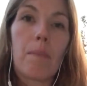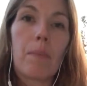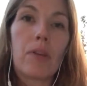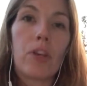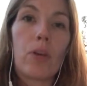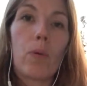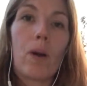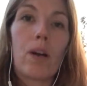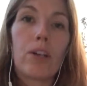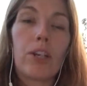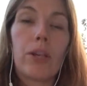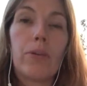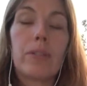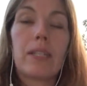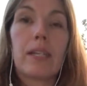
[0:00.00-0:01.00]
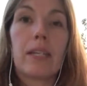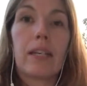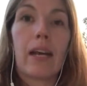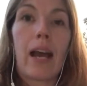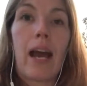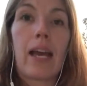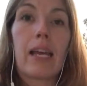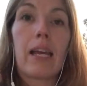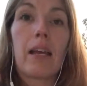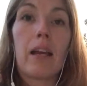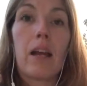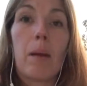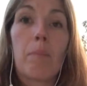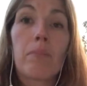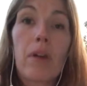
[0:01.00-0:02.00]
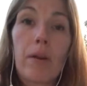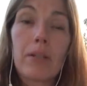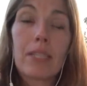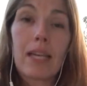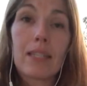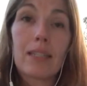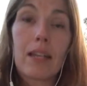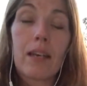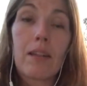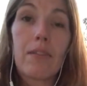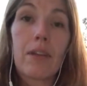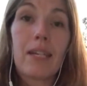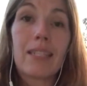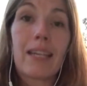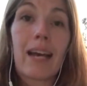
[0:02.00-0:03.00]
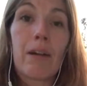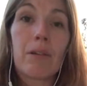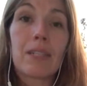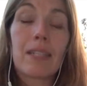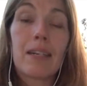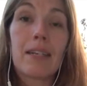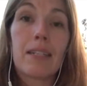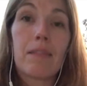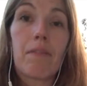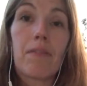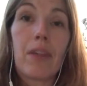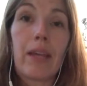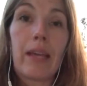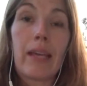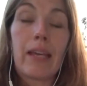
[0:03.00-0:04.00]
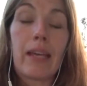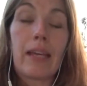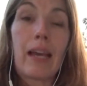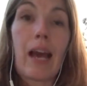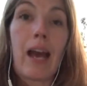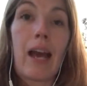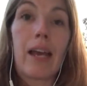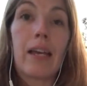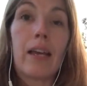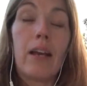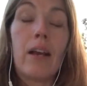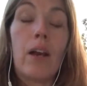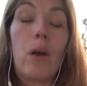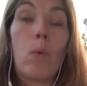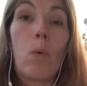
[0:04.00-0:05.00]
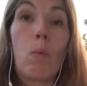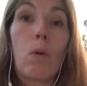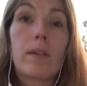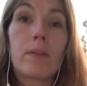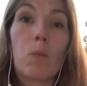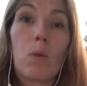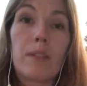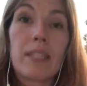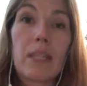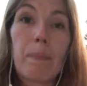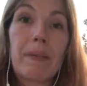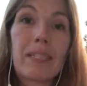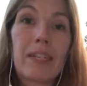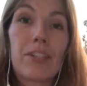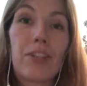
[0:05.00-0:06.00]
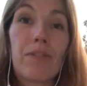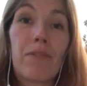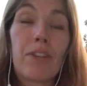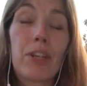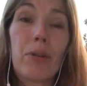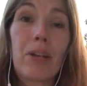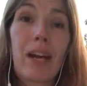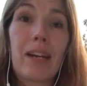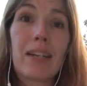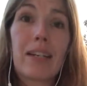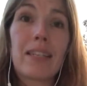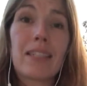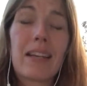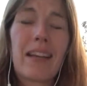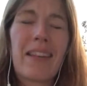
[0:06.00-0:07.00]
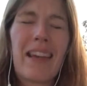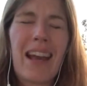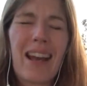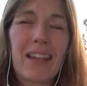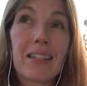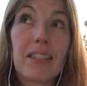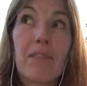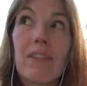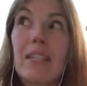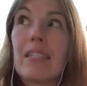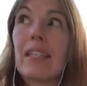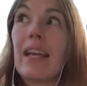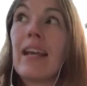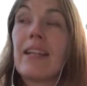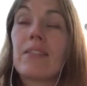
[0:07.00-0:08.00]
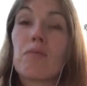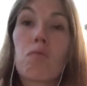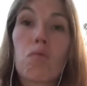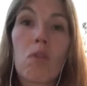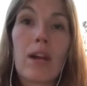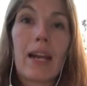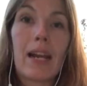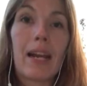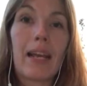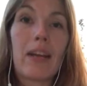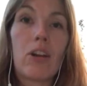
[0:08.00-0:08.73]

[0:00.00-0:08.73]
you are using a processor that is outside of the EEA, well, what's the position for you guys? And the answer is it's really